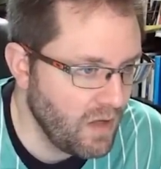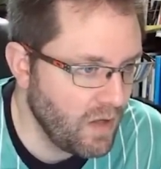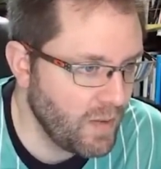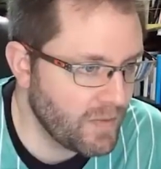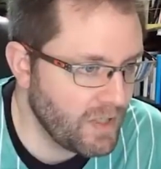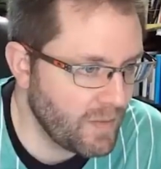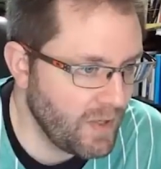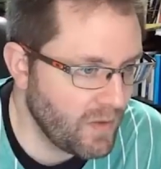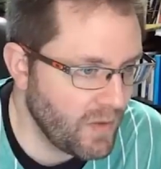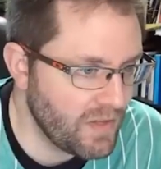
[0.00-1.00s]
When people talk
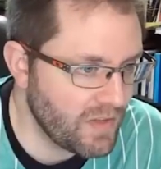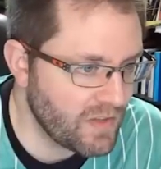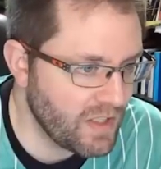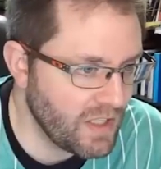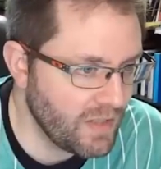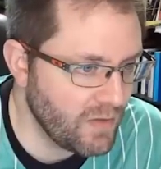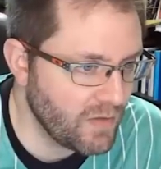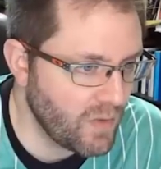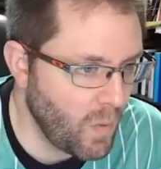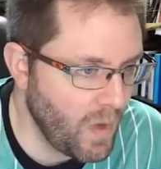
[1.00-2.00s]
about rising sea levels,
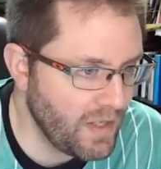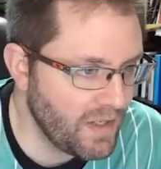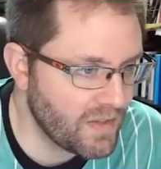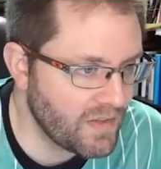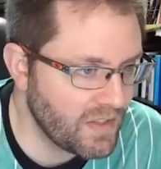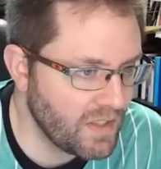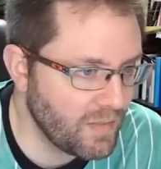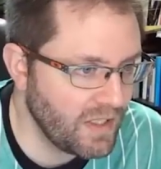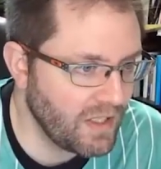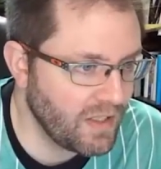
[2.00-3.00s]
why does it seem
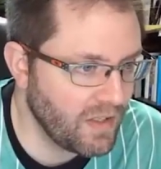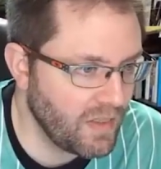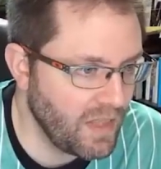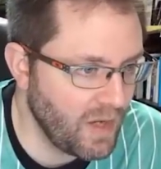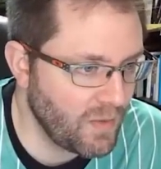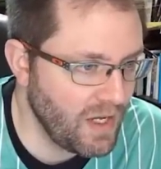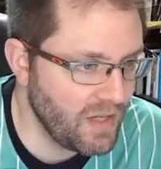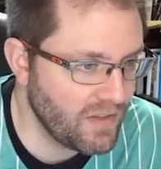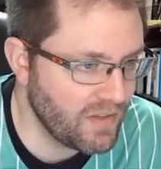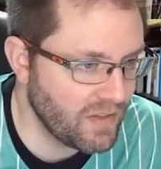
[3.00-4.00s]
like that
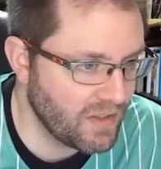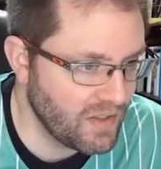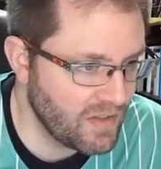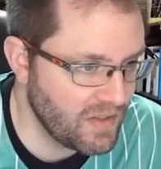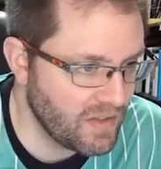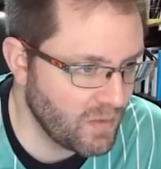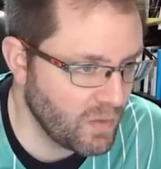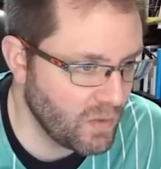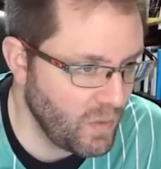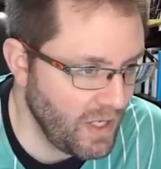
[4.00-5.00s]
rise isn't consistent
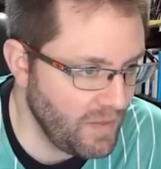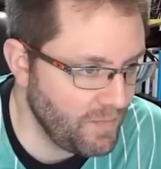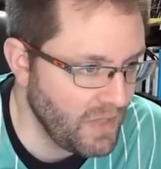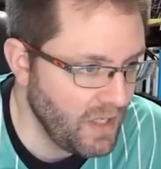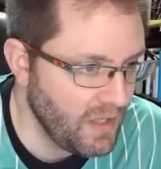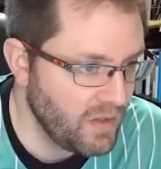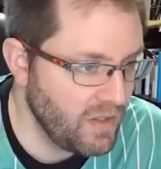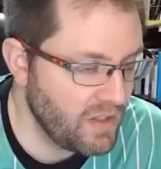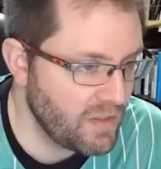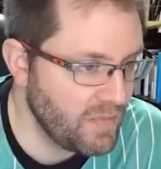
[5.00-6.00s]
worldwide? Do they
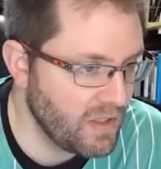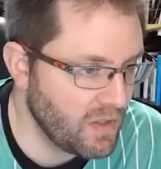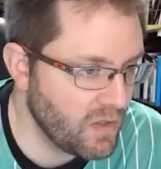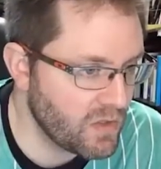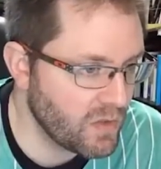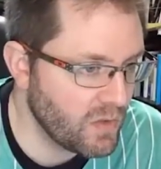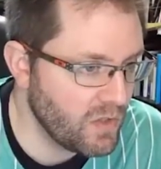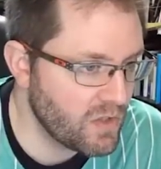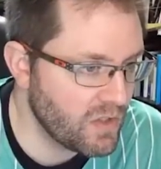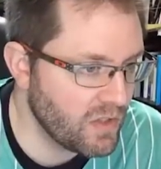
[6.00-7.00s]
just mean coastal
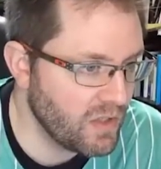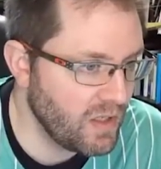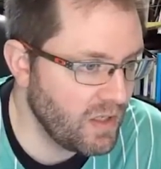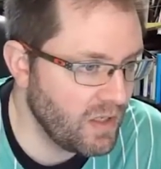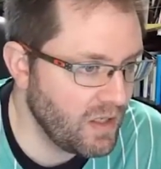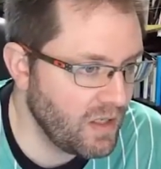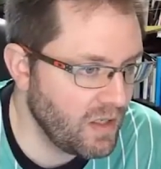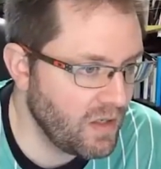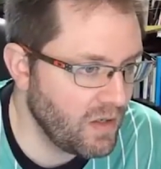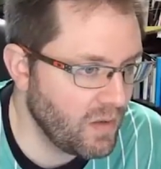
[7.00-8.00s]
erosion, or
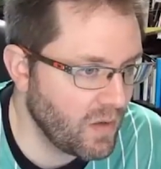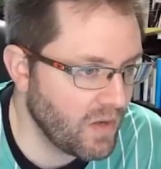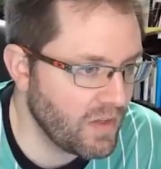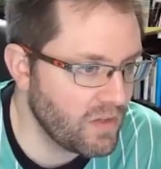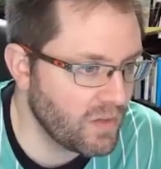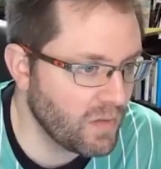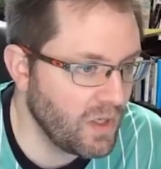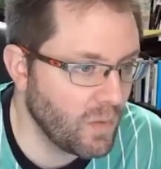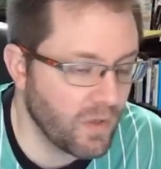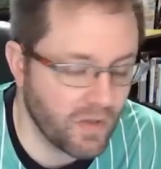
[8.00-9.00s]
are they using the
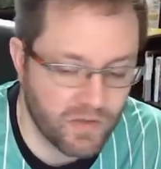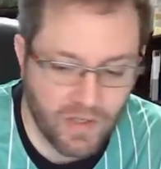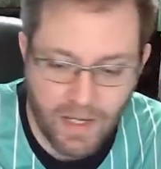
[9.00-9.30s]
wrong words?